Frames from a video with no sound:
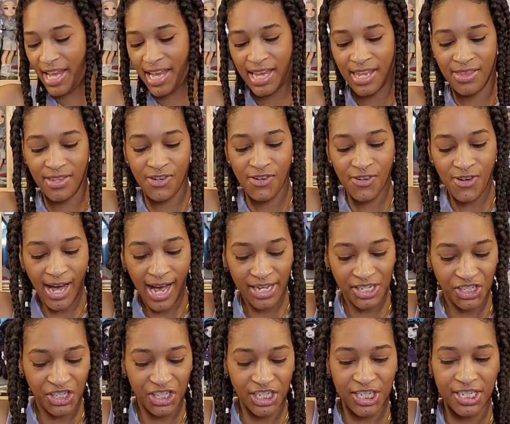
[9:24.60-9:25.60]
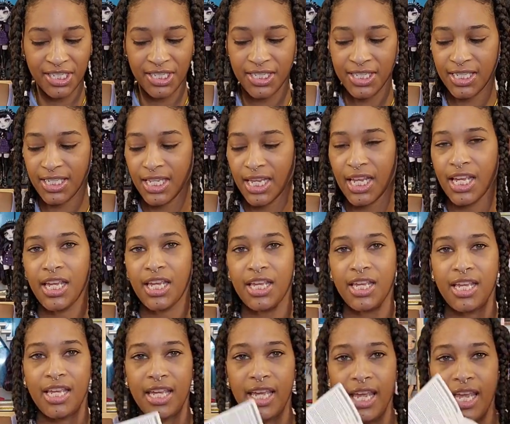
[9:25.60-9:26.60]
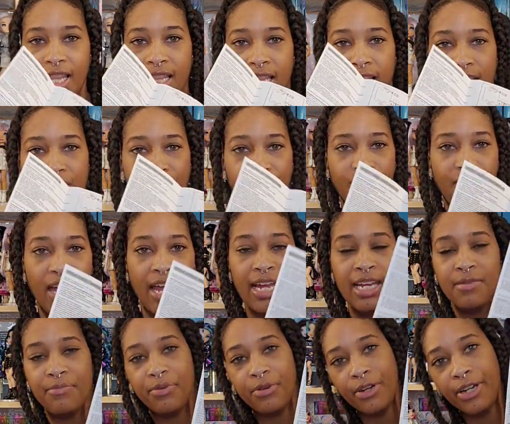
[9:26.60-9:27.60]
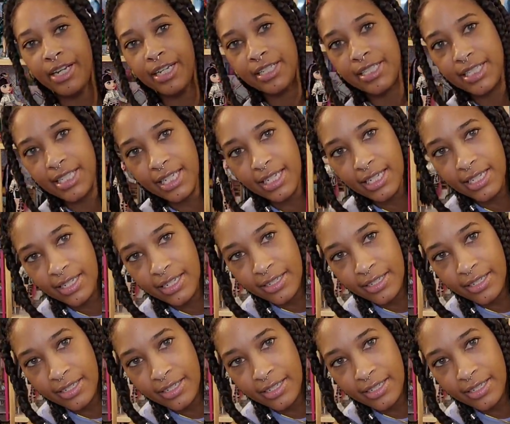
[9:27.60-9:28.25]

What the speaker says: in the directions, in this fine print